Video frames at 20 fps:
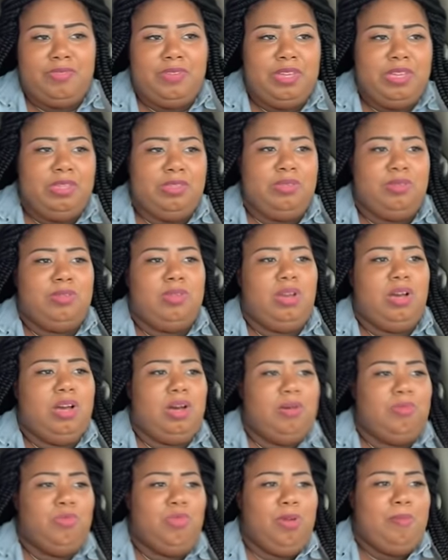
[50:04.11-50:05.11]
He
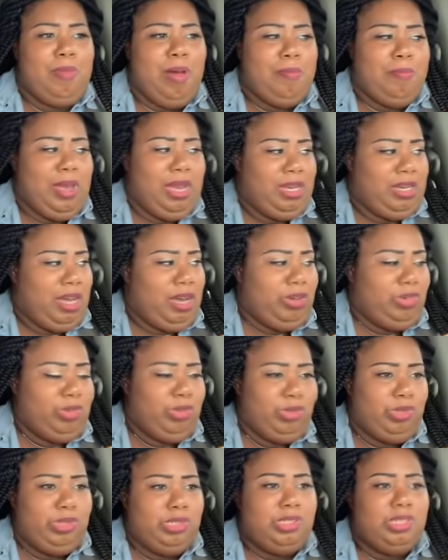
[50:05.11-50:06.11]
um, went by
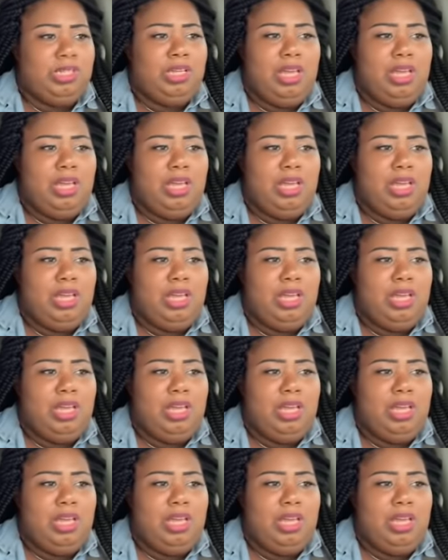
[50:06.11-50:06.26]
McDonald's.